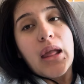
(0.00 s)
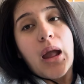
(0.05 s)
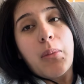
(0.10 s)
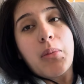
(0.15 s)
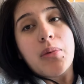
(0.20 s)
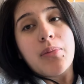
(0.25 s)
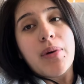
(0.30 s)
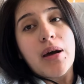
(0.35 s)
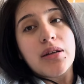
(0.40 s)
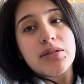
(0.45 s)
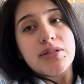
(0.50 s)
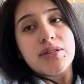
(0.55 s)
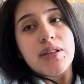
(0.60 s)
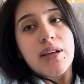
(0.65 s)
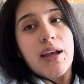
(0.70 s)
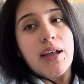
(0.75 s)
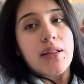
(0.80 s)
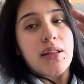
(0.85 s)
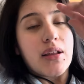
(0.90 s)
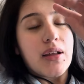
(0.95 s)
I'm about to
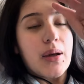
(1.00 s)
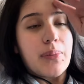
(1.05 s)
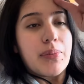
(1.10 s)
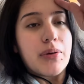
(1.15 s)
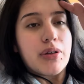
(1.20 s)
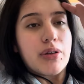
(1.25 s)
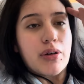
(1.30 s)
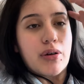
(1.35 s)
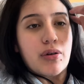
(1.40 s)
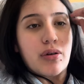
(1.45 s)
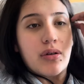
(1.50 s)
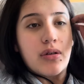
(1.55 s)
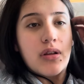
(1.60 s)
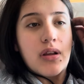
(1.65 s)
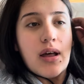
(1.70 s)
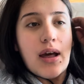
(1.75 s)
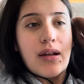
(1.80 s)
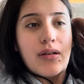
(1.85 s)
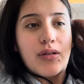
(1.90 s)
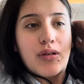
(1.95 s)
get the epidural.
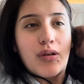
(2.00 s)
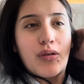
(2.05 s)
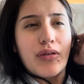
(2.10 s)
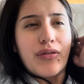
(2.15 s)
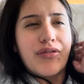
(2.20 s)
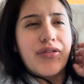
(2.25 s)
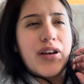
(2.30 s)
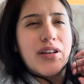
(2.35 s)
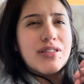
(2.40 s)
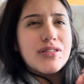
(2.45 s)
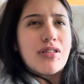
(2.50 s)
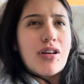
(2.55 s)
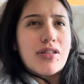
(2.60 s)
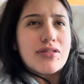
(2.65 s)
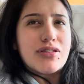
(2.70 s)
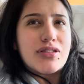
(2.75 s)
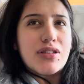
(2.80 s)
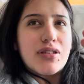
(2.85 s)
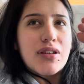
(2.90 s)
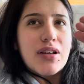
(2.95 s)
I don't know if I talked
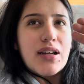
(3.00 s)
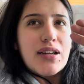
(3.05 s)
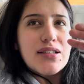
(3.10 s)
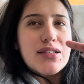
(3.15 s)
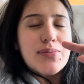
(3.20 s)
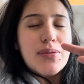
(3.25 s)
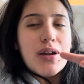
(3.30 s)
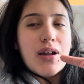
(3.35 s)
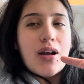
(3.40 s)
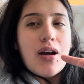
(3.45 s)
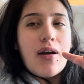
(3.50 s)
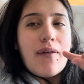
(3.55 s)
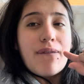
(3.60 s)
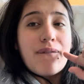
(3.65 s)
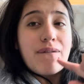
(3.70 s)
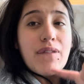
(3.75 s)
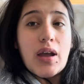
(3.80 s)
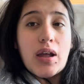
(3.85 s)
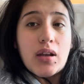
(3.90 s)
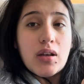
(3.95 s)
to you guys, but I got
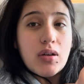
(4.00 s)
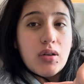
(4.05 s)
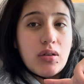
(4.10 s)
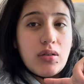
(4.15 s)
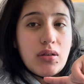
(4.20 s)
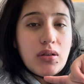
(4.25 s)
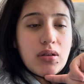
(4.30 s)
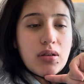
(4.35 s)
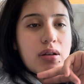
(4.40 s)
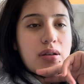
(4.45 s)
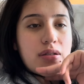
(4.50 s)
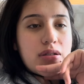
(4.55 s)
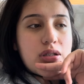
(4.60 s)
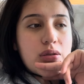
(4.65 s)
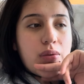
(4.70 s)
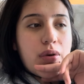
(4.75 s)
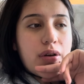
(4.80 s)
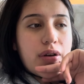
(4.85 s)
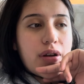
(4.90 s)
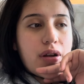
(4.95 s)
fentanyl. It's
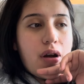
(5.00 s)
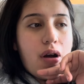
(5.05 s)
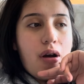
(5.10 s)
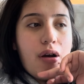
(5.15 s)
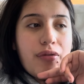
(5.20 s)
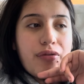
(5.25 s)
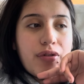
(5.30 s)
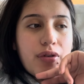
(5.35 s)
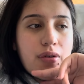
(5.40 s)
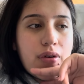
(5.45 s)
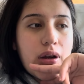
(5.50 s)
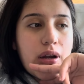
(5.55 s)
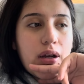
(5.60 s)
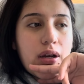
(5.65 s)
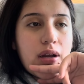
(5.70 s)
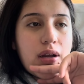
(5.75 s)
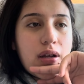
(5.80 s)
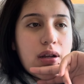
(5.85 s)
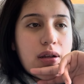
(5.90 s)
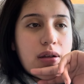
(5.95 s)
wearing off
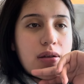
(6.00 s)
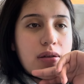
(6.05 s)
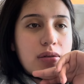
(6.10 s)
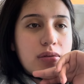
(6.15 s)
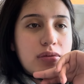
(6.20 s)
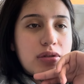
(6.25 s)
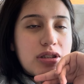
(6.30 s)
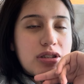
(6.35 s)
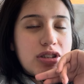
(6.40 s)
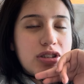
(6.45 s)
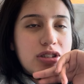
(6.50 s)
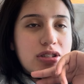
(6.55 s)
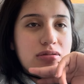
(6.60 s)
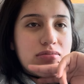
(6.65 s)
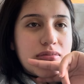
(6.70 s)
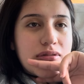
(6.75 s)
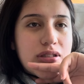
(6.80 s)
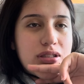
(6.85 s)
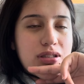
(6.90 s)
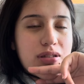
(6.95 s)
already, which
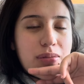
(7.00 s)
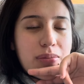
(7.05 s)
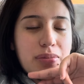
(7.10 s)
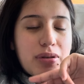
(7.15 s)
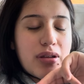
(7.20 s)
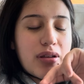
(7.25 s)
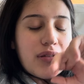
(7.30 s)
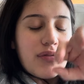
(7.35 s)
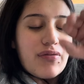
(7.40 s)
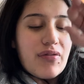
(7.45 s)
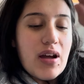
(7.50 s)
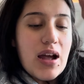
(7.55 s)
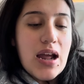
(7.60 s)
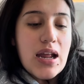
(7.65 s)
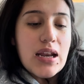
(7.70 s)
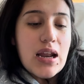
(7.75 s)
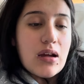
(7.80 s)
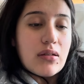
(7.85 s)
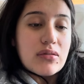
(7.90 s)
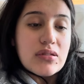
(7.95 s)
is completely fine.
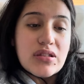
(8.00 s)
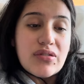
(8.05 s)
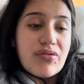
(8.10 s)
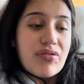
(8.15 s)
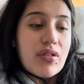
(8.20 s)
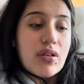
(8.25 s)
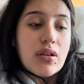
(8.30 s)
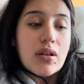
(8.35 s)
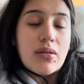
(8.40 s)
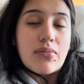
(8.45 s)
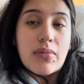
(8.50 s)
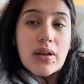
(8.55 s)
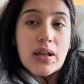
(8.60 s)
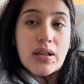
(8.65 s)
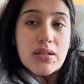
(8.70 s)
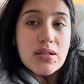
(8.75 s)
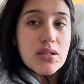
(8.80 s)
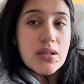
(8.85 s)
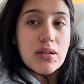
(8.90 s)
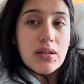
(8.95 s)
I was feeling
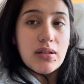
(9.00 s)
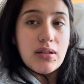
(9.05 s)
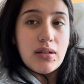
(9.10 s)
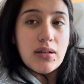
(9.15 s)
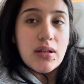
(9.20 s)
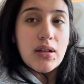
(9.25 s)
amazing.